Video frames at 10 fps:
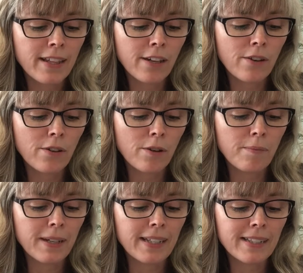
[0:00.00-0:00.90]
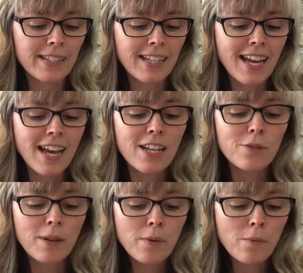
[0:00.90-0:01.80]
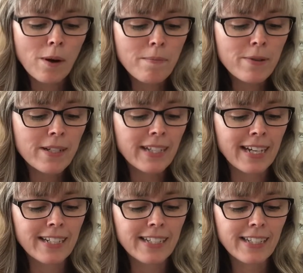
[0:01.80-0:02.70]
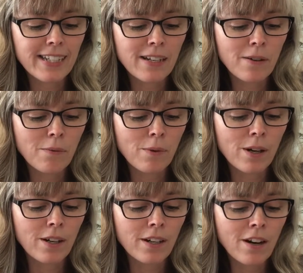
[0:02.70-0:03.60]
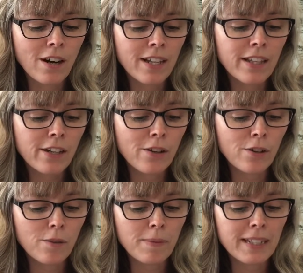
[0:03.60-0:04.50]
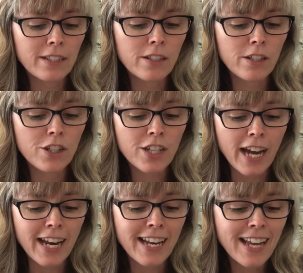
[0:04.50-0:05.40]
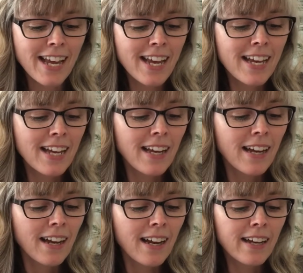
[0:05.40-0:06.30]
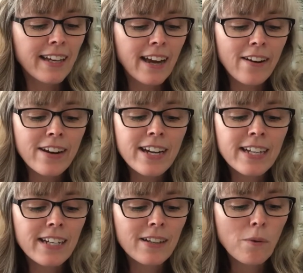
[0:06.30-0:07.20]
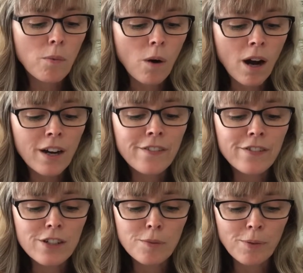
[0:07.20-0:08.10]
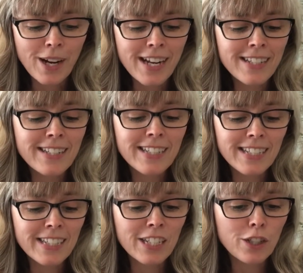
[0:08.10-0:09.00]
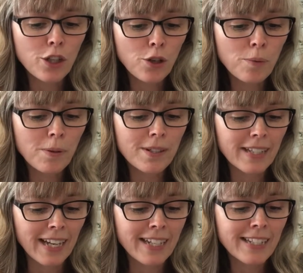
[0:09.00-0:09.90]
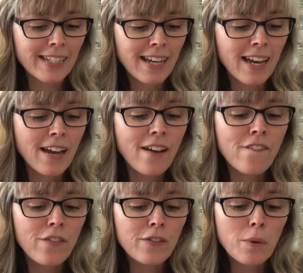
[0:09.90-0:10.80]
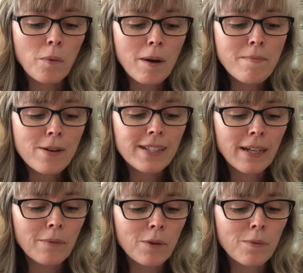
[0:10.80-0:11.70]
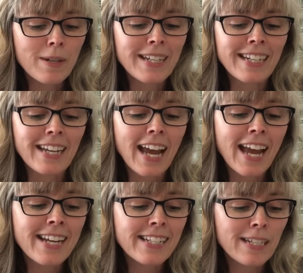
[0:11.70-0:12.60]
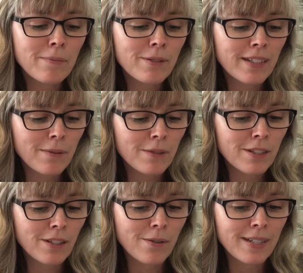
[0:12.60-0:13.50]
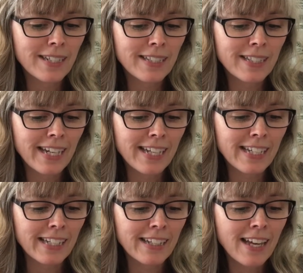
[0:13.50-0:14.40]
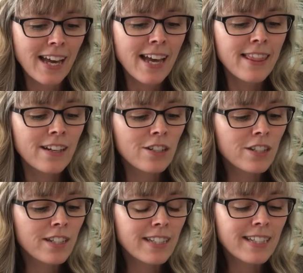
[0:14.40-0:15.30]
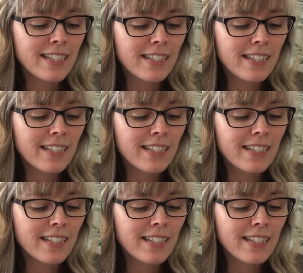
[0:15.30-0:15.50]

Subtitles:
cocoa beans. 21% were carting the cocoa beans to the shed. Carrying water for spraying, 62%. 51% were weeding. 18% were sowing and staking. There's just